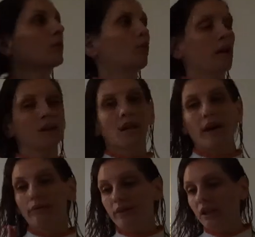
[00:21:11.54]
wait.
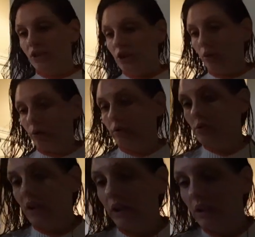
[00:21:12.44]
I finished the
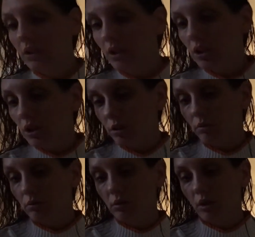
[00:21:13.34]
orders that I needed to
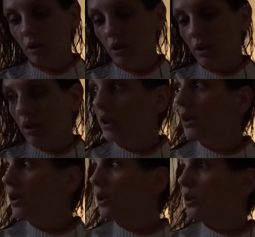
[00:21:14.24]
do.
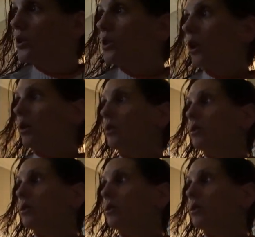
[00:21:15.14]
So